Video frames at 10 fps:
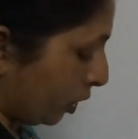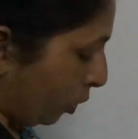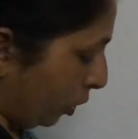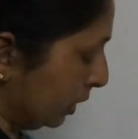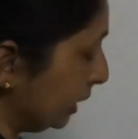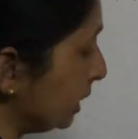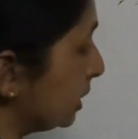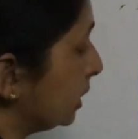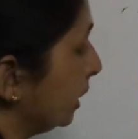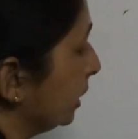All these
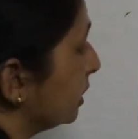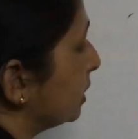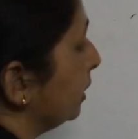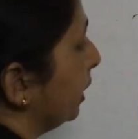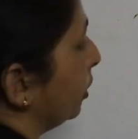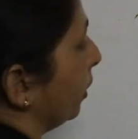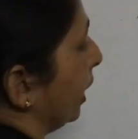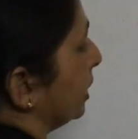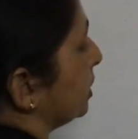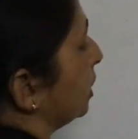things
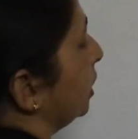requires